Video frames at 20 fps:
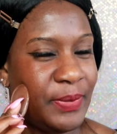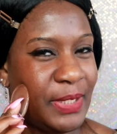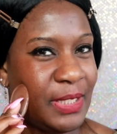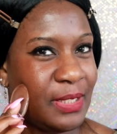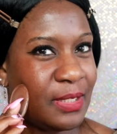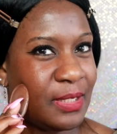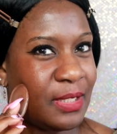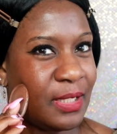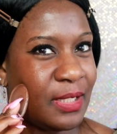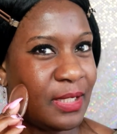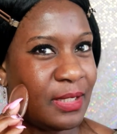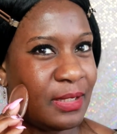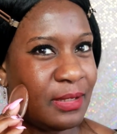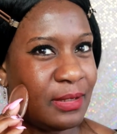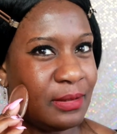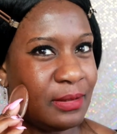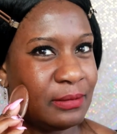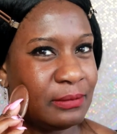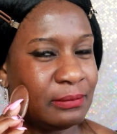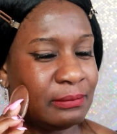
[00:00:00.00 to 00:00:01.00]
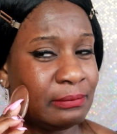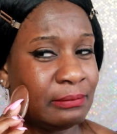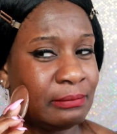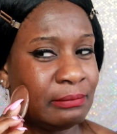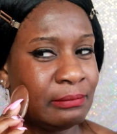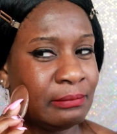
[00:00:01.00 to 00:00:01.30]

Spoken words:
beat it in.